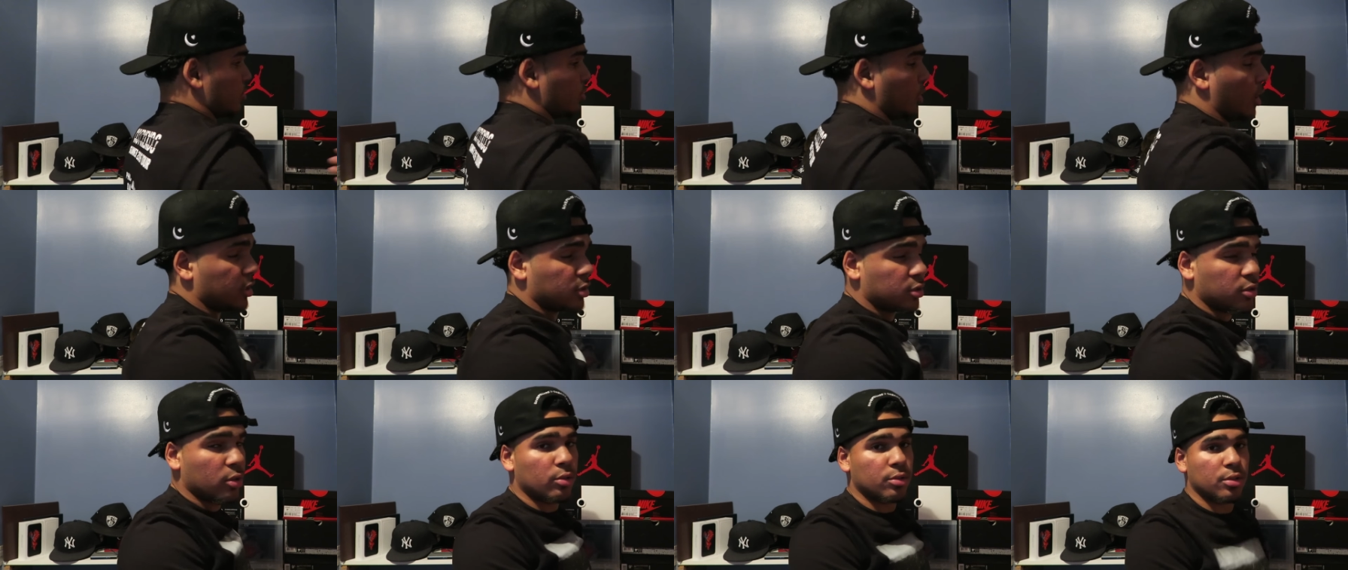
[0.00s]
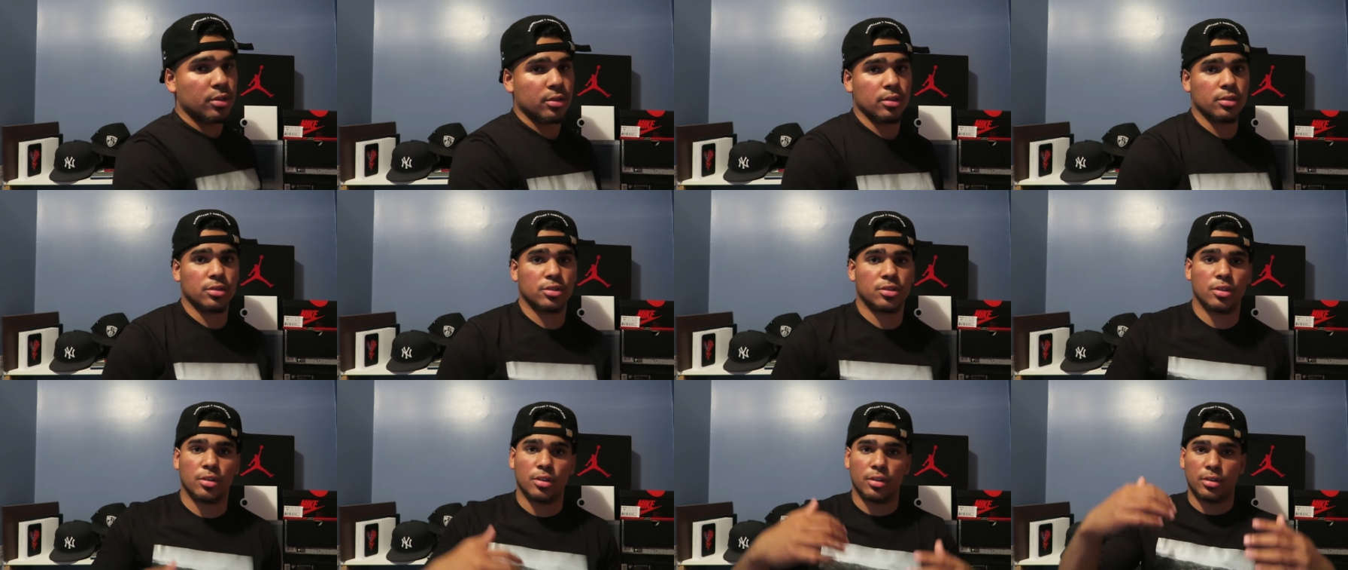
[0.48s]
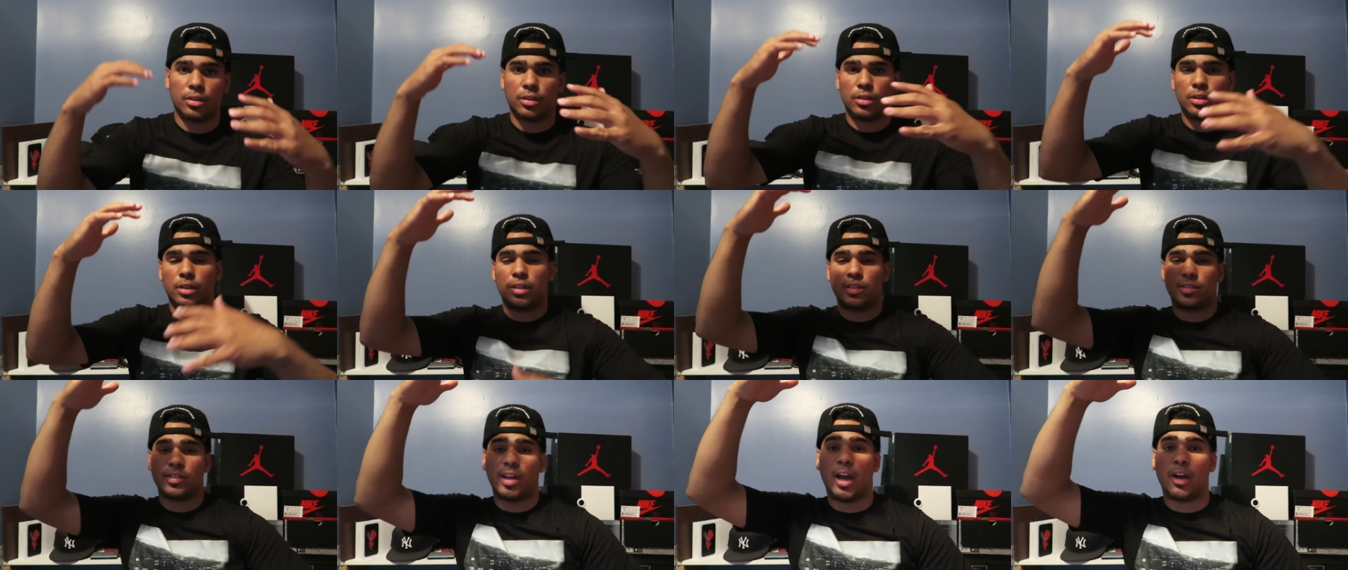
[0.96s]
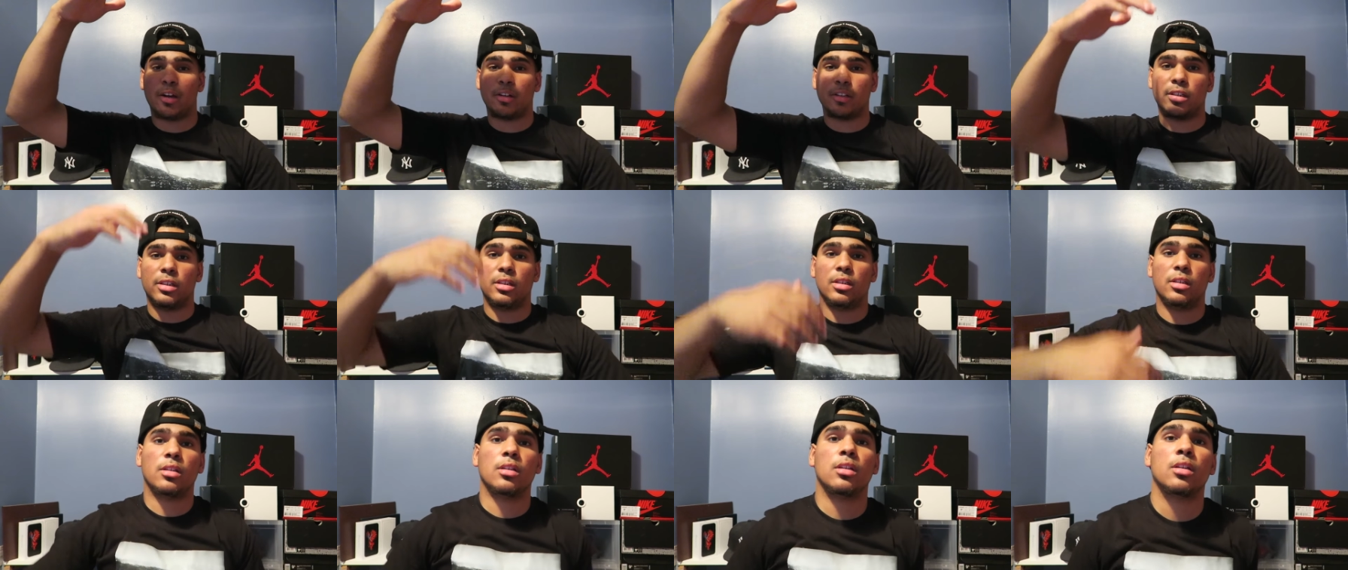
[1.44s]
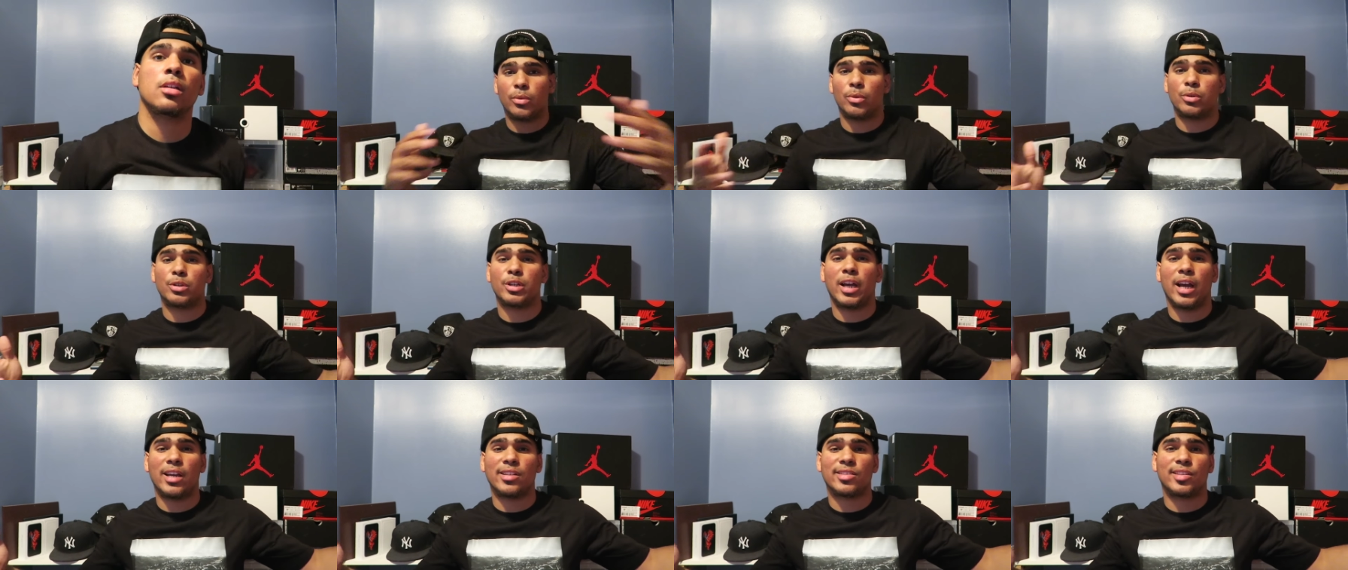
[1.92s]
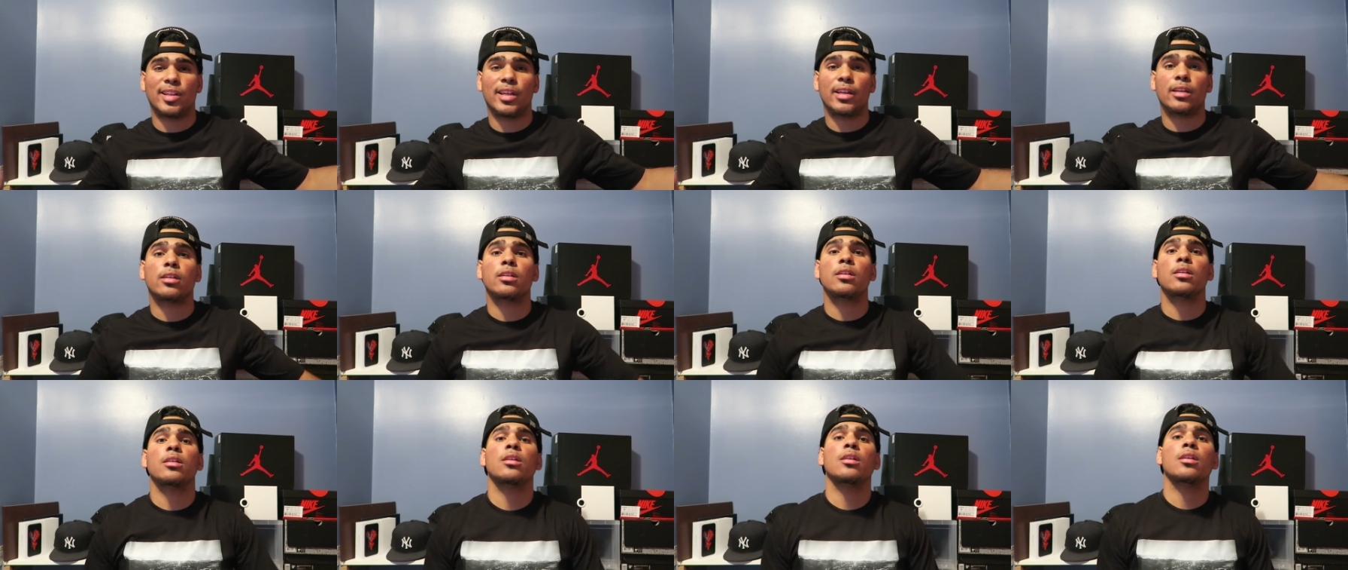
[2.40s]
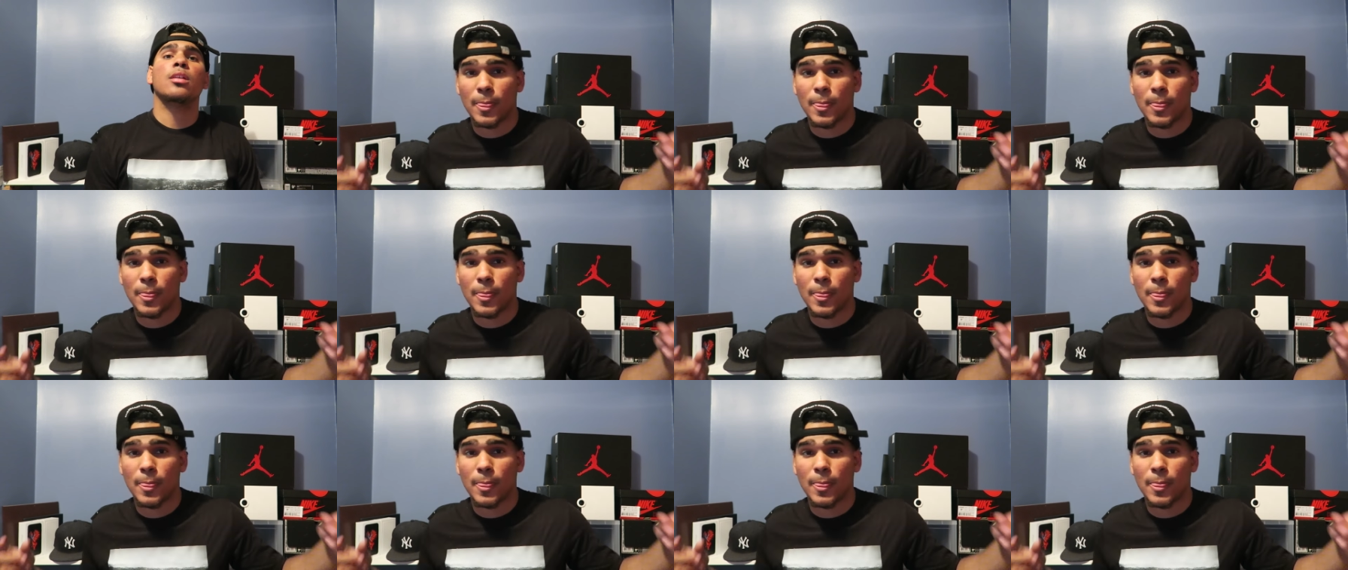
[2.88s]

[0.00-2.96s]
that's why I showed you the shirt entirely. What do you guys think?